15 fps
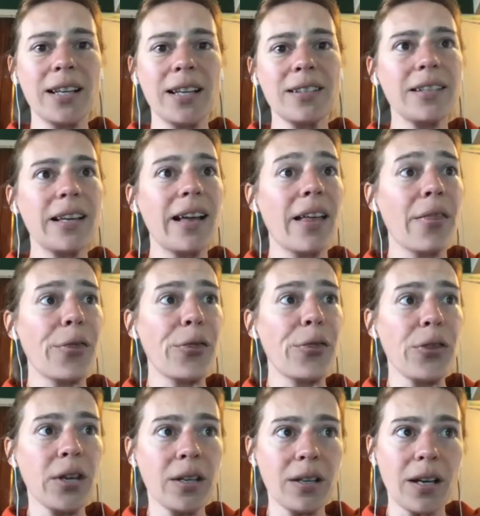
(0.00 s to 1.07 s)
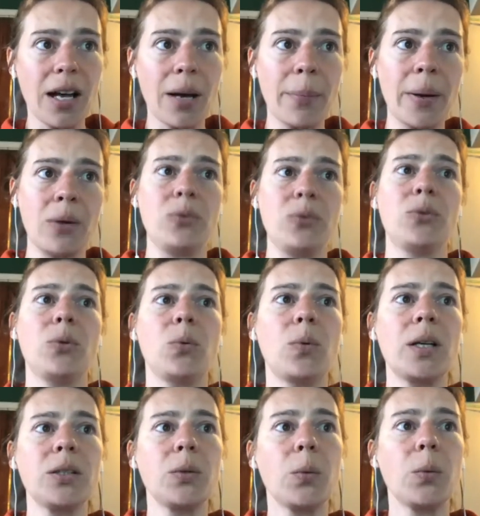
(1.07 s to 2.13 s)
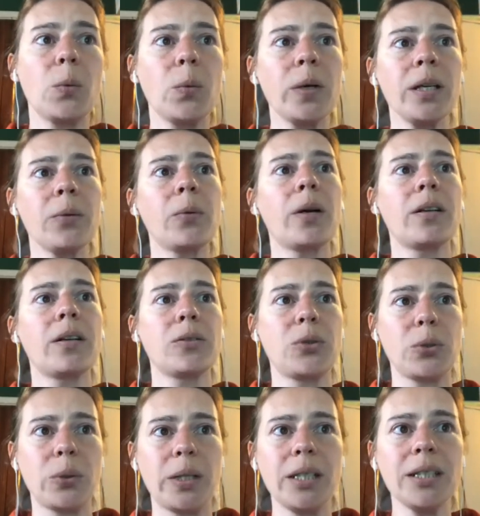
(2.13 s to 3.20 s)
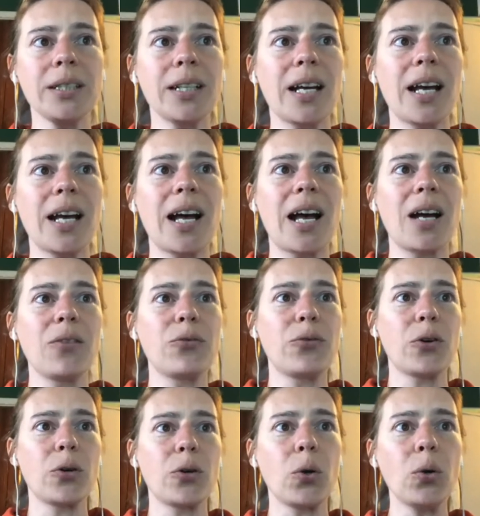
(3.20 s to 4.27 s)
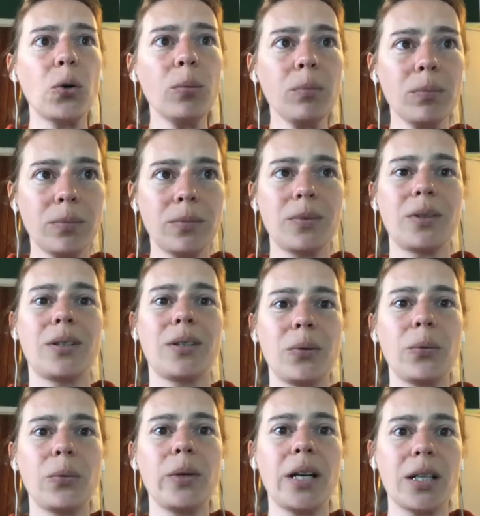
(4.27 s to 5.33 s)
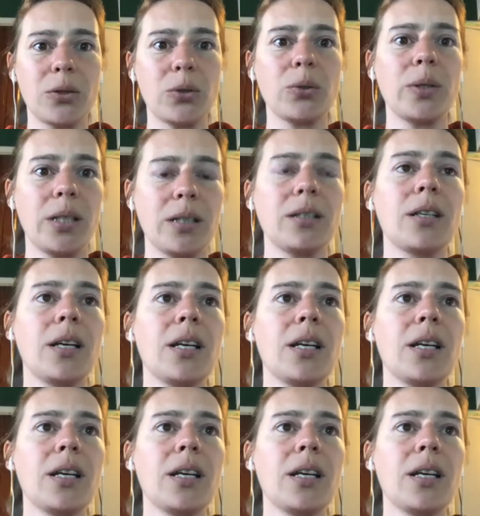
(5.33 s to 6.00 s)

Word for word: chat and think about what we were doing and for whom we are doing.